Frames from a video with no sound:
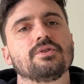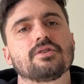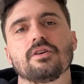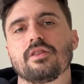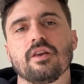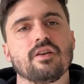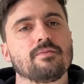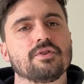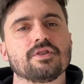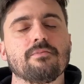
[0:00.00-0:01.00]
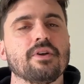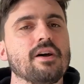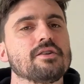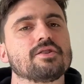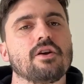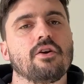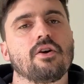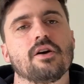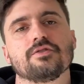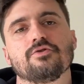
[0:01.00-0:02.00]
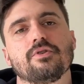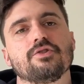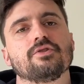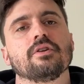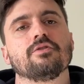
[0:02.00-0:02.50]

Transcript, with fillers: we start thinking about something else and our concentration